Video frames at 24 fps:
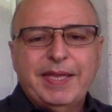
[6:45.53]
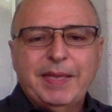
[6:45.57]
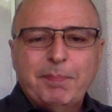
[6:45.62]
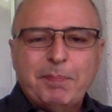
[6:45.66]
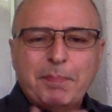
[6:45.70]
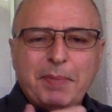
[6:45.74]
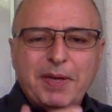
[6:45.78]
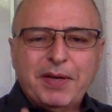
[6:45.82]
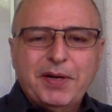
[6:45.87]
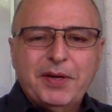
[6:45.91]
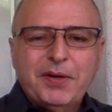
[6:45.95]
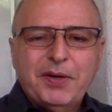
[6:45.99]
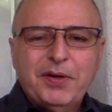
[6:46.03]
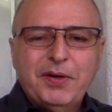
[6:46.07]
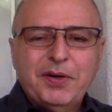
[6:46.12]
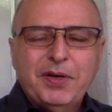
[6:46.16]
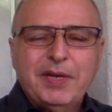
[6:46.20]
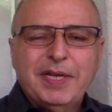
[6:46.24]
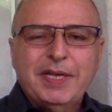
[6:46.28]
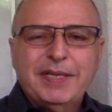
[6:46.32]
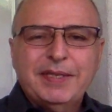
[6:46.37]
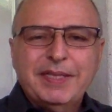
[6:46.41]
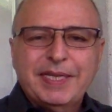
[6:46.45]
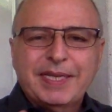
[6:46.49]

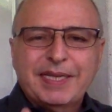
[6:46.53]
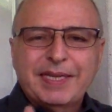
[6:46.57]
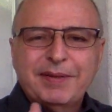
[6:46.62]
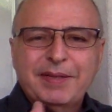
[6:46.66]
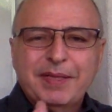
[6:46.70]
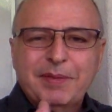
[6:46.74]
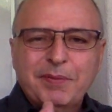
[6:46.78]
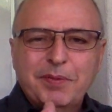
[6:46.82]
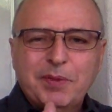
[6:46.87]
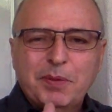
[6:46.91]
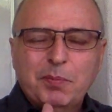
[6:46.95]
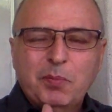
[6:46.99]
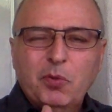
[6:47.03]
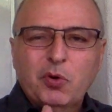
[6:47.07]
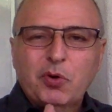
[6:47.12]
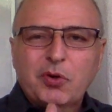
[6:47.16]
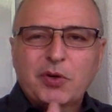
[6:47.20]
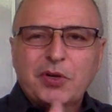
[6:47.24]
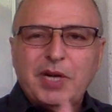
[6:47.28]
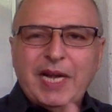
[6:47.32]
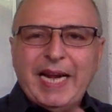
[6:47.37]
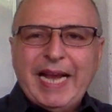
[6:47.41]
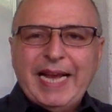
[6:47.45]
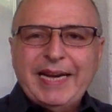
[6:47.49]
better and the more
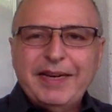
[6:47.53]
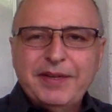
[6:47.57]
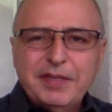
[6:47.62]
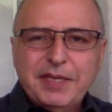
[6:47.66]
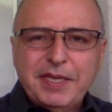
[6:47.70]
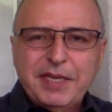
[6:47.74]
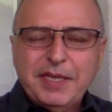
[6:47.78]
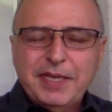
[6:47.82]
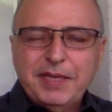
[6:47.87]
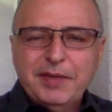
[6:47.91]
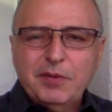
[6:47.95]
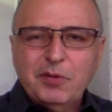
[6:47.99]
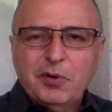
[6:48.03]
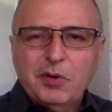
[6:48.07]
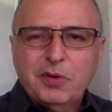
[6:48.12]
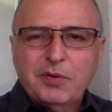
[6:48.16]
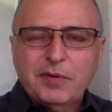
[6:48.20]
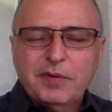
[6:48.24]
clarity